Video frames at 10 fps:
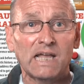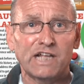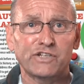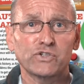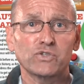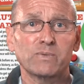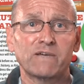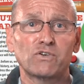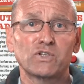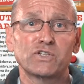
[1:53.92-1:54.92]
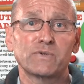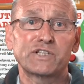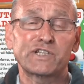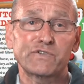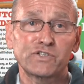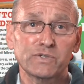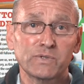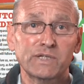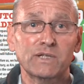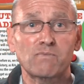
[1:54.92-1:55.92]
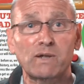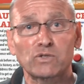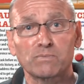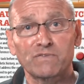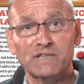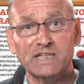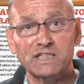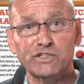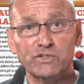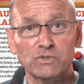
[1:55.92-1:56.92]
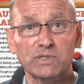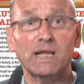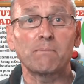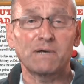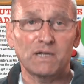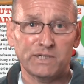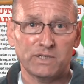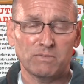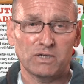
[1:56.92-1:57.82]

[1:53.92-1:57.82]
As usual, we have all the new industry news, a roundup of the latest tools and parts on the